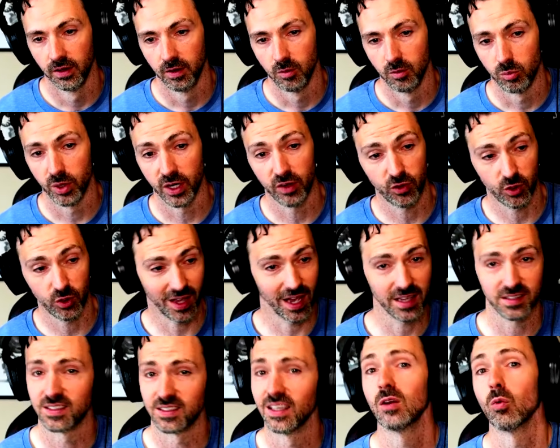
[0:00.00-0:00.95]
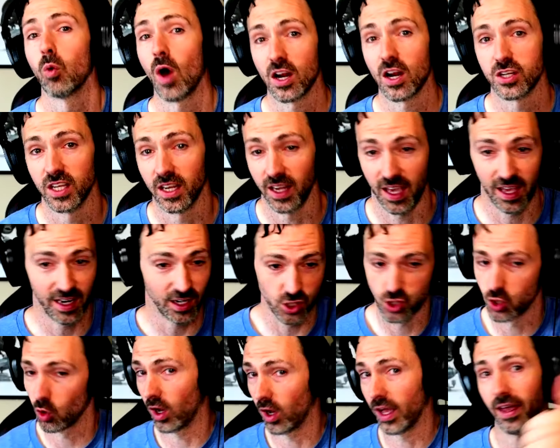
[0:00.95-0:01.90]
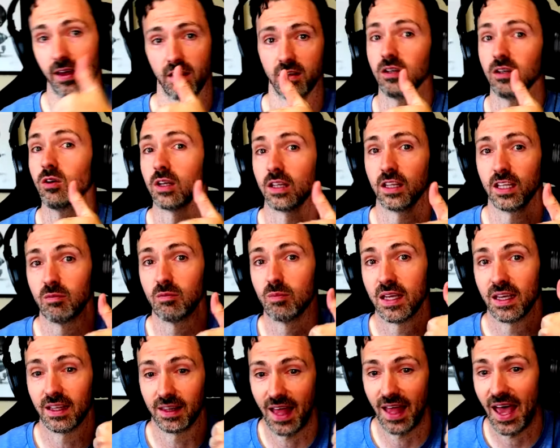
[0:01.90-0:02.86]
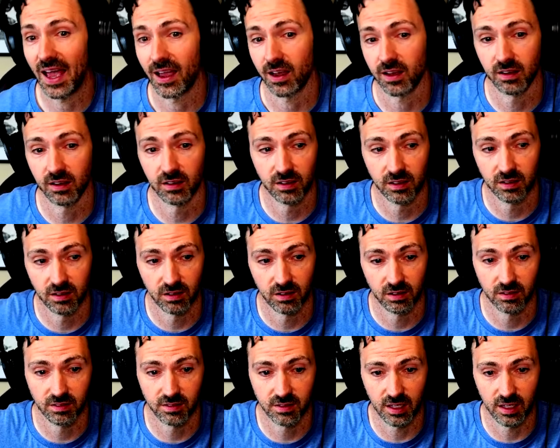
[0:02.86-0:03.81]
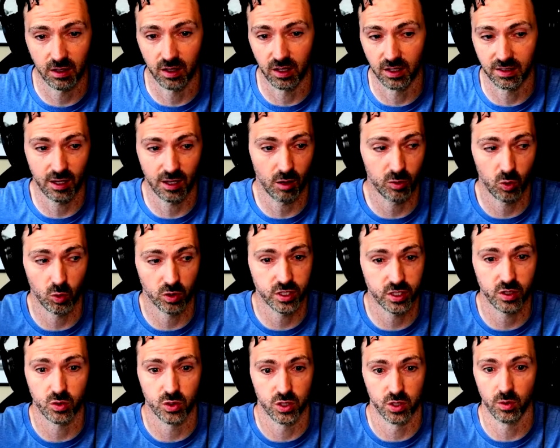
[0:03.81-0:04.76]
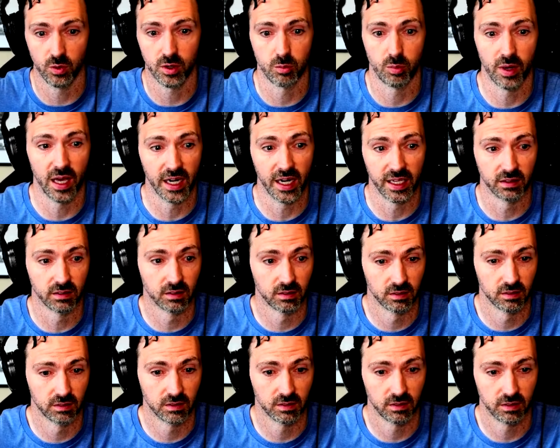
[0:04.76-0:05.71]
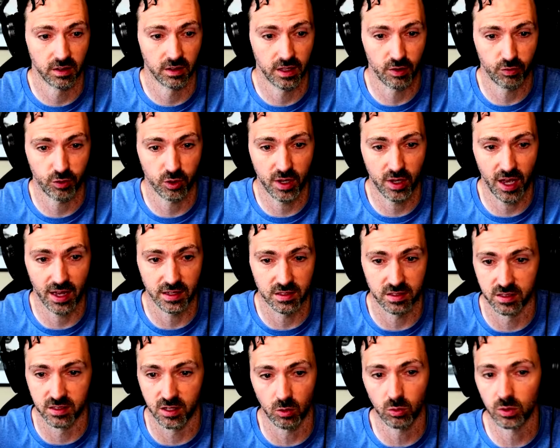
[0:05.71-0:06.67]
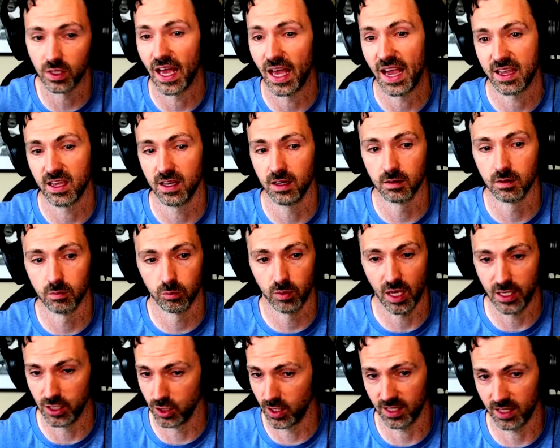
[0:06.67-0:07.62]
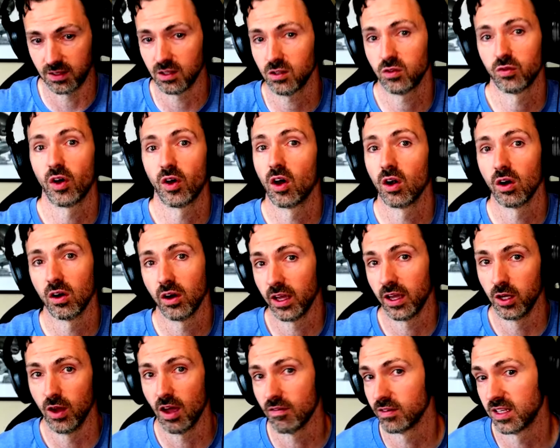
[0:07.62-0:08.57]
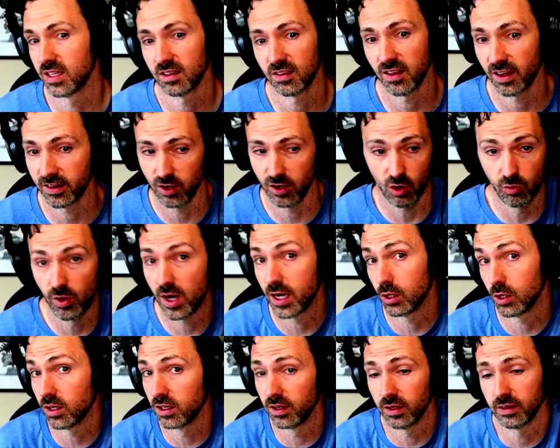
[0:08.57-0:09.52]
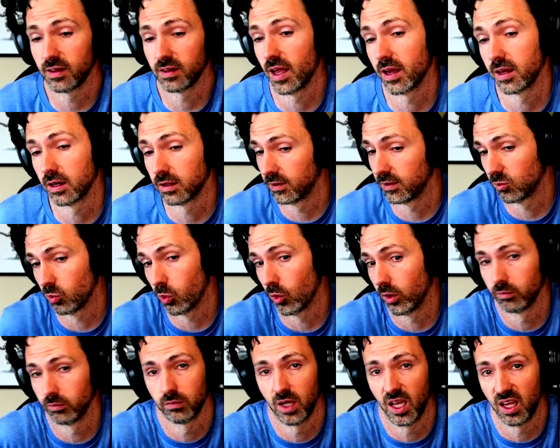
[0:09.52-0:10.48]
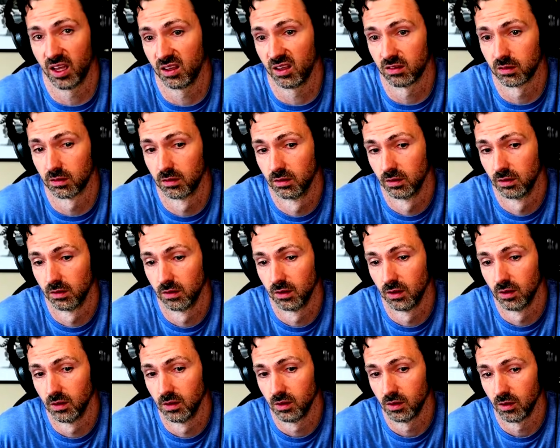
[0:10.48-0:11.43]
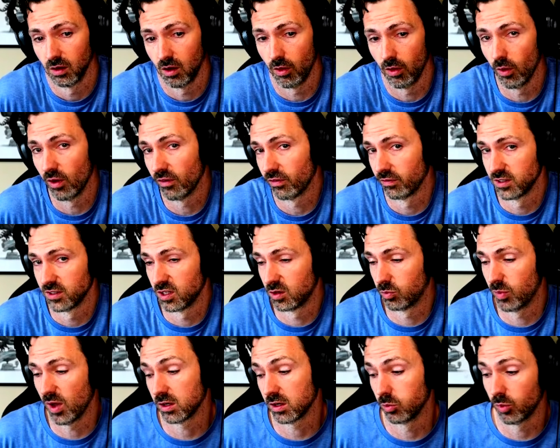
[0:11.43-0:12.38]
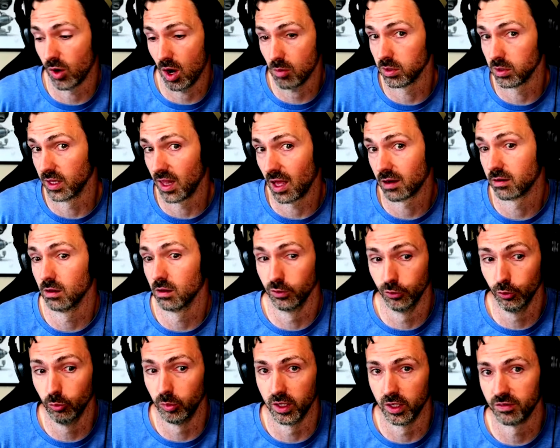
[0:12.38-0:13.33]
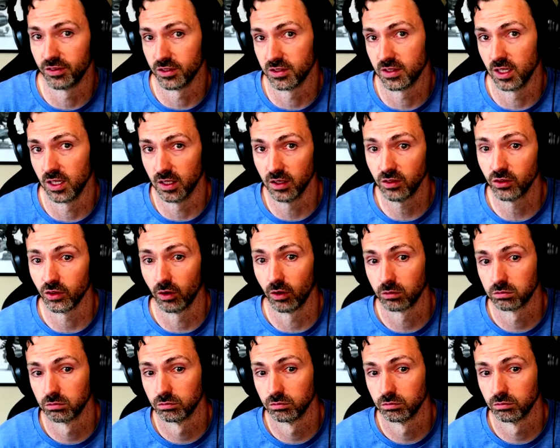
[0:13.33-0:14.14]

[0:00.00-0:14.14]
But if you guys did watch it and enjoy it, you can leave me a like t- tell me what you enjoyed about it. If you guys don't like it and you got this far and you haven't disliked it already, you can dislike it at this point, I guess. Although I suspect you probably liked it a little bit if you stayed this long.